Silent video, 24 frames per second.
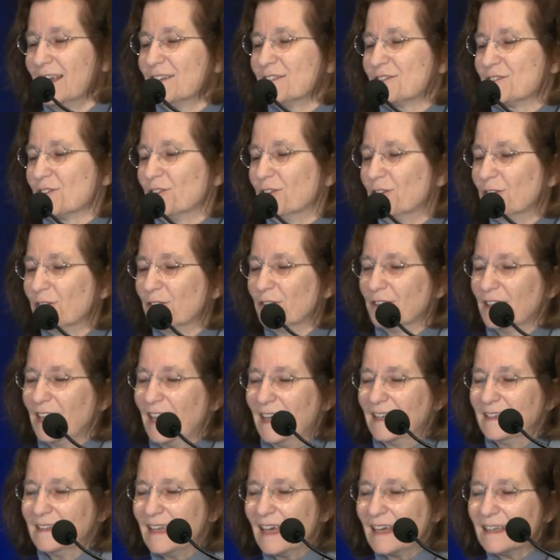So,
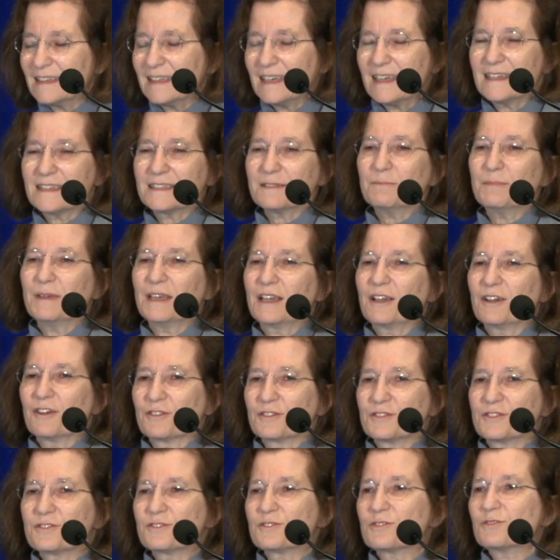and that is
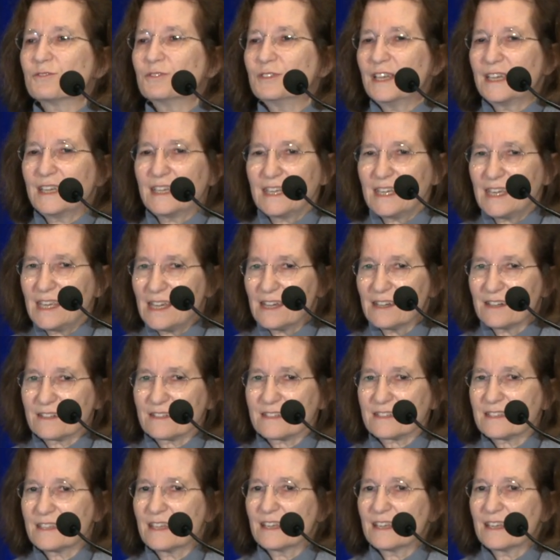because through the years,